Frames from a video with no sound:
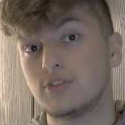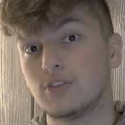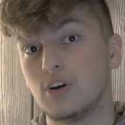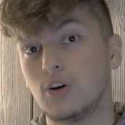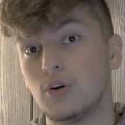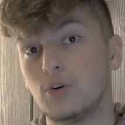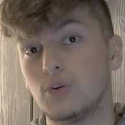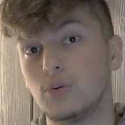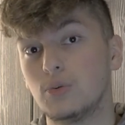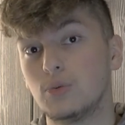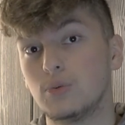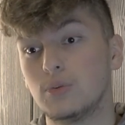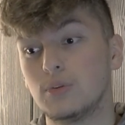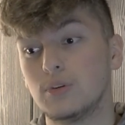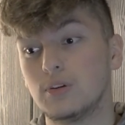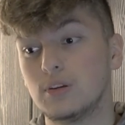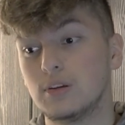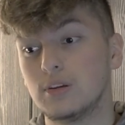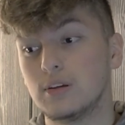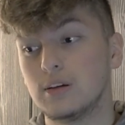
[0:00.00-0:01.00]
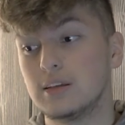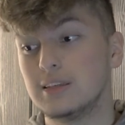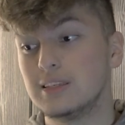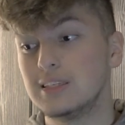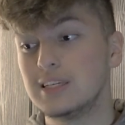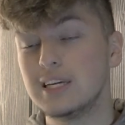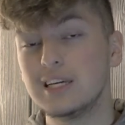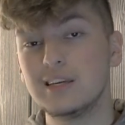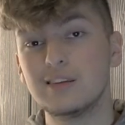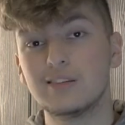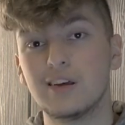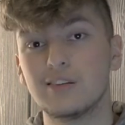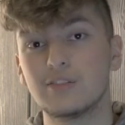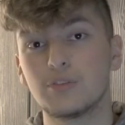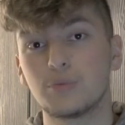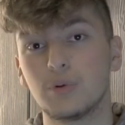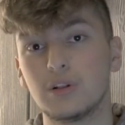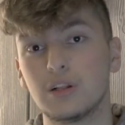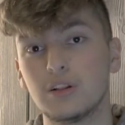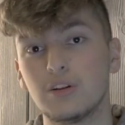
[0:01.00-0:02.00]
So Yi
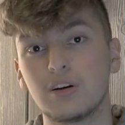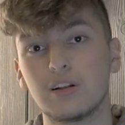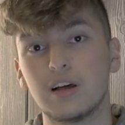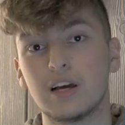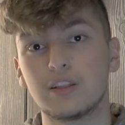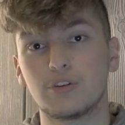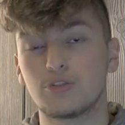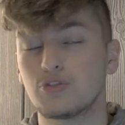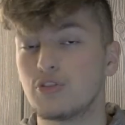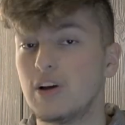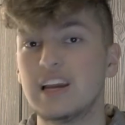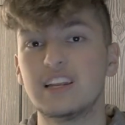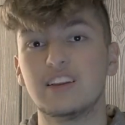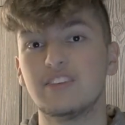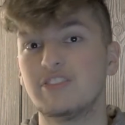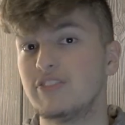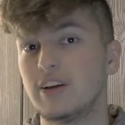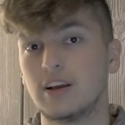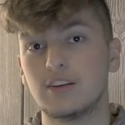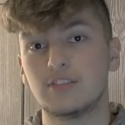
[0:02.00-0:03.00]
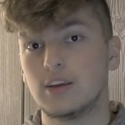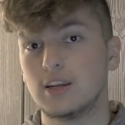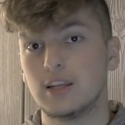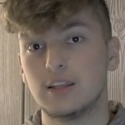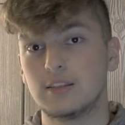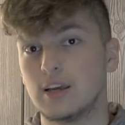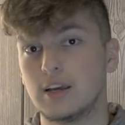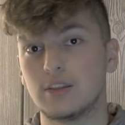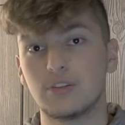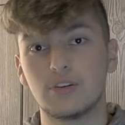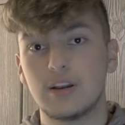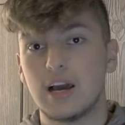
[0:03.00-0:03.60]
doesn't really look like they're trying to fix anything.